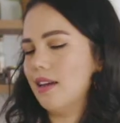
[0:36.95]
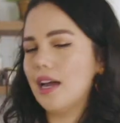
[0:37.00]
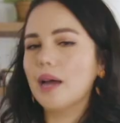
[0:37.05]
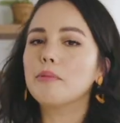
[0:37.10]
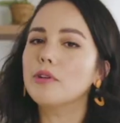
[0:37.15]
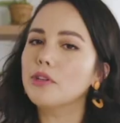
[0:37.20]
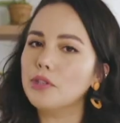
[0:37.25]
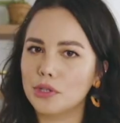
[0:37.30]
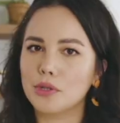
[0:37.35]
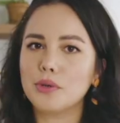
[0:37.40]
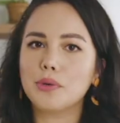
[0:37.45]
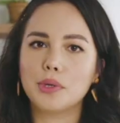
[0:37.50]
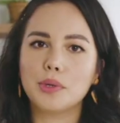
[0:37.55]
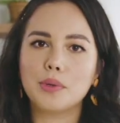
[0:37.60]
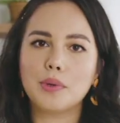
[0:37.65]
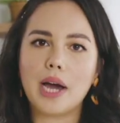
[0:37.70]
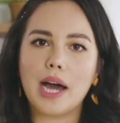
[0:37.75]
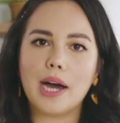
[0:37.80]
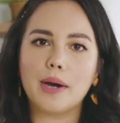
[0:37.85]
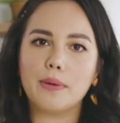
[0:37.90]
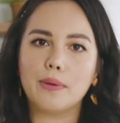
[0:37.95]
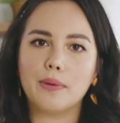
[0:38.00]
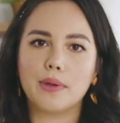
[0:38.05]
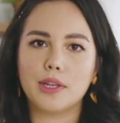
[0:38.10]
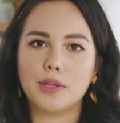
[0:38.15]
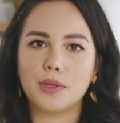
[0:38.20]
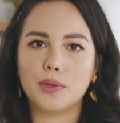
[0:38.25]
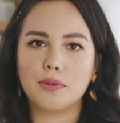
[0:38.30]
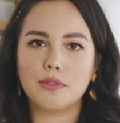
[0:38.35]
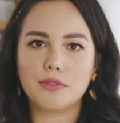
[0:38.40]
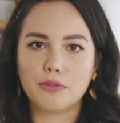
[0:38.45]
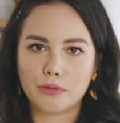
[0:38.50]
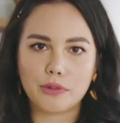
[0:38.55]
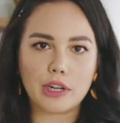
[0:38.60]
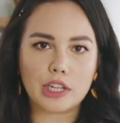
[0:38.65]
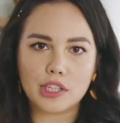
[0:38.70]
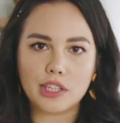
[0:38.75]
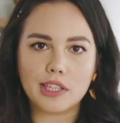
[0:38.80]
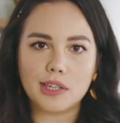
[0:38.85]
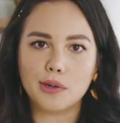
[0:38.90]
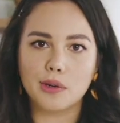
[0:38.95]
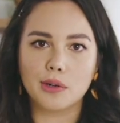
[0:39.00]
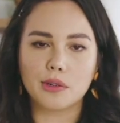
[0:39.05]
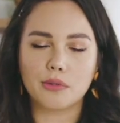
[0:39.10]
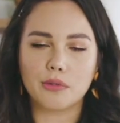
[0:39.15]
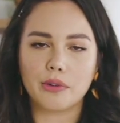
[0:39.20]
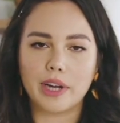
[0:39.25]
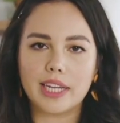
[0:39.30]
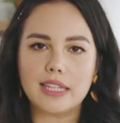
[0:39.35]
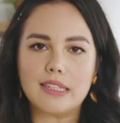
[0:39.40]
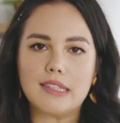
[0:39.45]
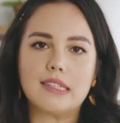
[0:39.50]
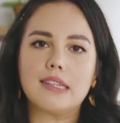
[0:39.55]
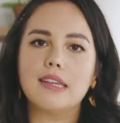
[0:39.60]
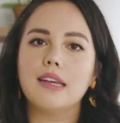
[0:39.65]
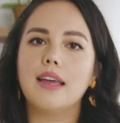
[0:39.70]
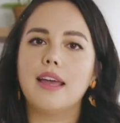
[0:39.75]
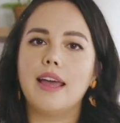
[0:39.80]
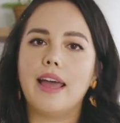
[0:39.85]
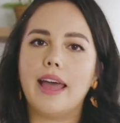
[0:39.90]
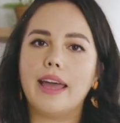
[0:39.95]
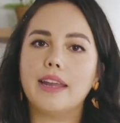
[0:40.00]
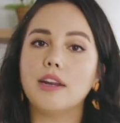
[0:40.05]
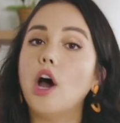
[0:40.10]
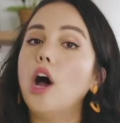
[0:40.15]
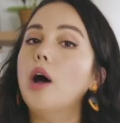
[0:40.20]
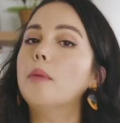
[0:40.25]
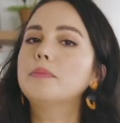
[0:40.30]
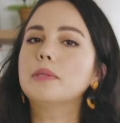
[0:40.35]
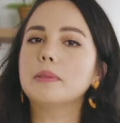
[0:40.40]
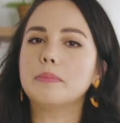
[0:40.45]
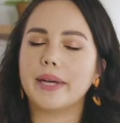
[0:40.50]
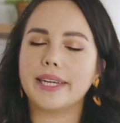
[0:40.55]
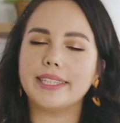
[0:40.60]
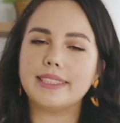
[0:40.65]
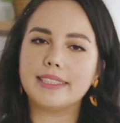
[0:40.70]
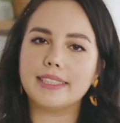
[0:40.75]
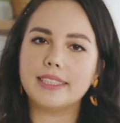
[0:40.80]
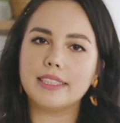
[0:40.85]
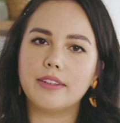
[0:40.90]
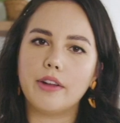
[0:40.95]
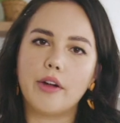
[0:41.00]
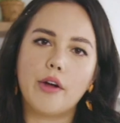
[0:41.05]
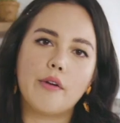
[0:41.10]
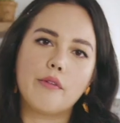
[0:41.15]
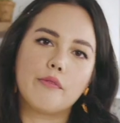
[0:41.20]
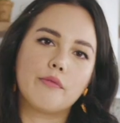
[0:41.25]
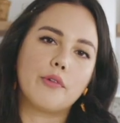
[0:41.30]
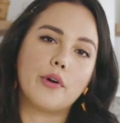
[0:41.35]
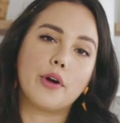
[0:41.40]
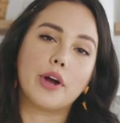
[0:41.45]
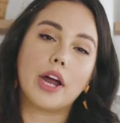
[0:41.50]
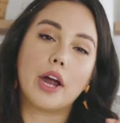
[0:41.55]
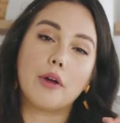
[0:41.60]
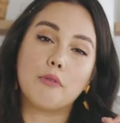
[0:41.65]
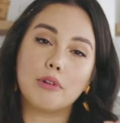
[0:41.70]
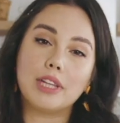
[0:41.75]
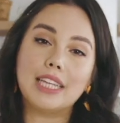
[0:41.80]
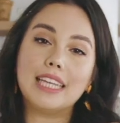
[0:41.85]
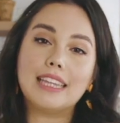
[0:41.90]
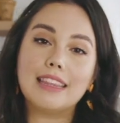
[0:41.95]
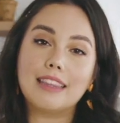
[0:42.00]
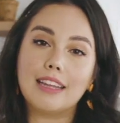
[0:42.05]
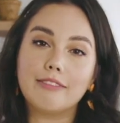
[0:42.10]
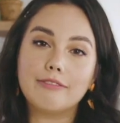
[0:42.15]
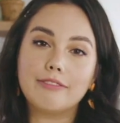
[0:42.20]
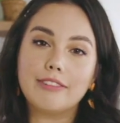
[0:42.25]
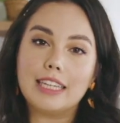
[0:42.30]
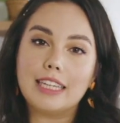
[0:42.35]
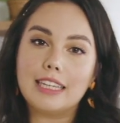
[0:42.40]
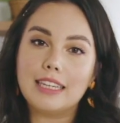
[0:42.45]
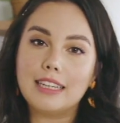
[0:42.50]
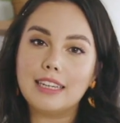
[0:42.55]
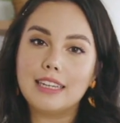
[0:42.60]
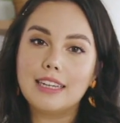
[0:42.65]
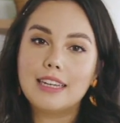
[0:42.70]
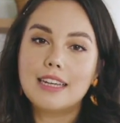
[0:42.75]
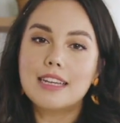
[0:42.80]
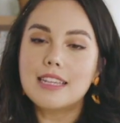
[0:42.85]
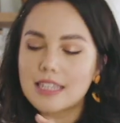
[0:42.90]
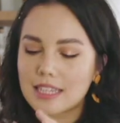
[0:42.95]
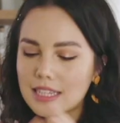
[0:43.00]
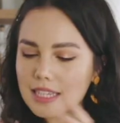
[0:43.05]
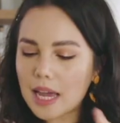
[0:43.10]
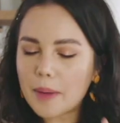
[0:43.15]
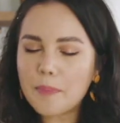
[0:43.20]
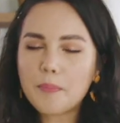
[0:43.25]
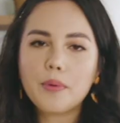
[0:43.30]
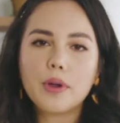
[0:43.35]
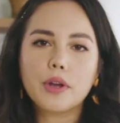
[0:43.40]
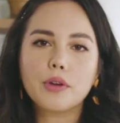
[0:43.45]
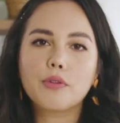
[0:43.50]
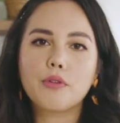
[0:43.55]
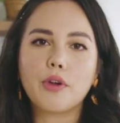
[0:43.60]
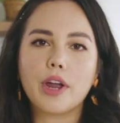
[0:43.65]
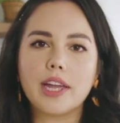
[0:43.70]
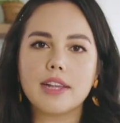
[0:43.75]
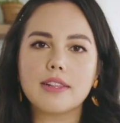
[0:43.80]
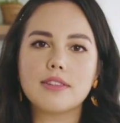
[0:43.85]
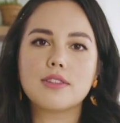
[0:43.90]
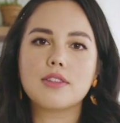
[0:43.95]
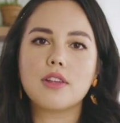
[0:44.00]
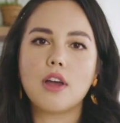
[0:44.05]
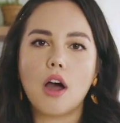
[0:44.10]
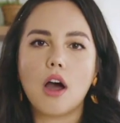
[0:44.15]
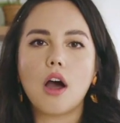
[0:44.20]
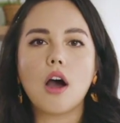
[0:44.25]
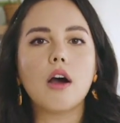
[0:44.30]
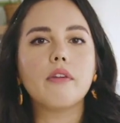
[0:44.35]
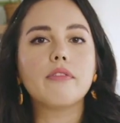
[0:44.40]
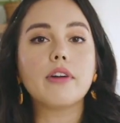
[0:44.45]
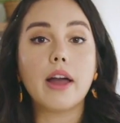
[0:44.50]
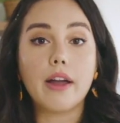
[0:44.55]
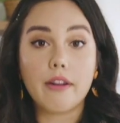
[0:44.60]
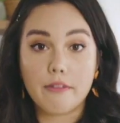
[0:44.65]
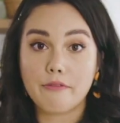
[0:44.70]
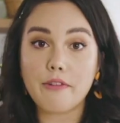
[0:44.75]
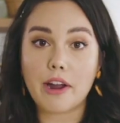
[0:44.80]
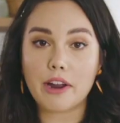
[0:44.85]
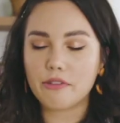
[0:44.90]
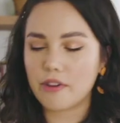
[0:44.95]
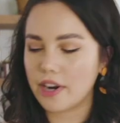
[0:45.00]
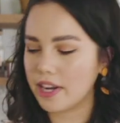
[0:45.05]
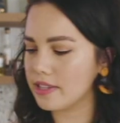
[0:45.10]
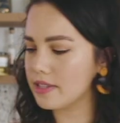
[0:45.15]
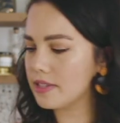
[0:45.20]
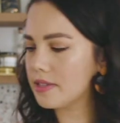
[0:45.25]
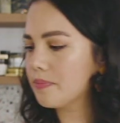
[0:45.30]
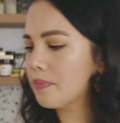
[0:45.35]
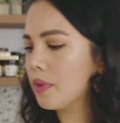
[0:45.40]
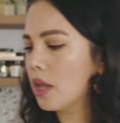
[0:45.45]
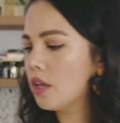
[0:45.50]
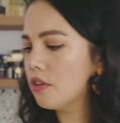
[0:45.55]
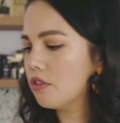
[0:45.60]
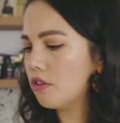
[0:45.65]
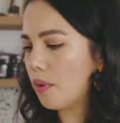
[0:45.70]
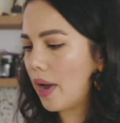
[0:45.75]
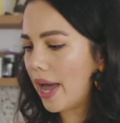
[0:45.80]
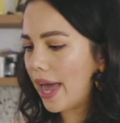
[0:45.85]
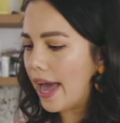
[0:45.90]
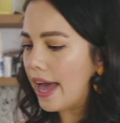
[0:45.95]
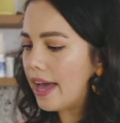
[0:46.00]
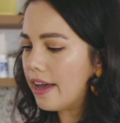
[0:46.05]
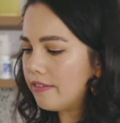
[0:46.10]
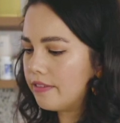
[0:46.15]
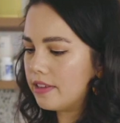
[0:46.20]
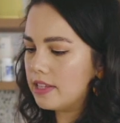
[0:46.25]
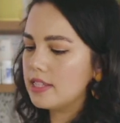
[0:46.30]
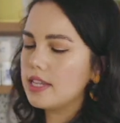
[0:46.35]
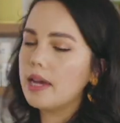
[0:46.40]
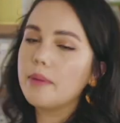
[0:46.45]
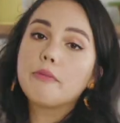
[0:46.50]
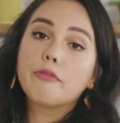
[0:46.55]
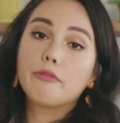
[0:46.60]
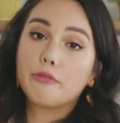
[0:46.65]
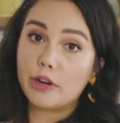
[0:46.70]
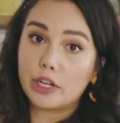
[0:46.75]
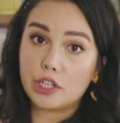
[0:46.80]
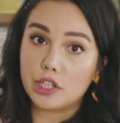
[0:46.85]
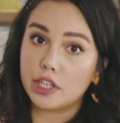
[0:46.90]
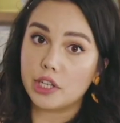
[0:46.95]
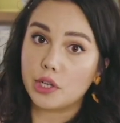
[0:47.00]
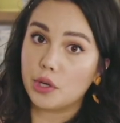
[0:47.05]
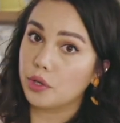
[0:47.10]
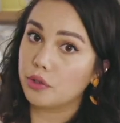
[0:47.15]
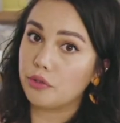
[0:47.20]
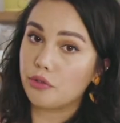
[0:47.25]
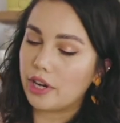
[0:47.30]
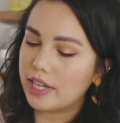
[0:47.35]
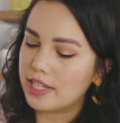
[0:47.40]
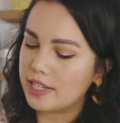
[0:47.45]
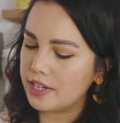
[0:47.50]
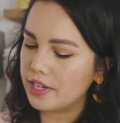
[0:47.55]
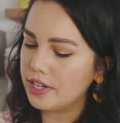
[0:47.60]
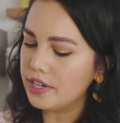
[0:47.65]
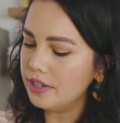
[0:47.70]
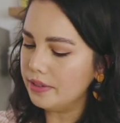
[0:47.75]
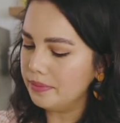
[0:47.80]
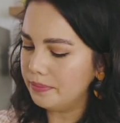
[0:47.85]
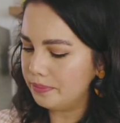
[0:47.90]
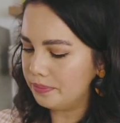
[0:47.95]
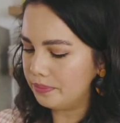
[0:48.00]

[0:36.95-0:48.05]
I'm going to show you how you can use freshly cooked rice and optimize it for really lovely separate grains of fried rice. So I have some freshly cooked rice here.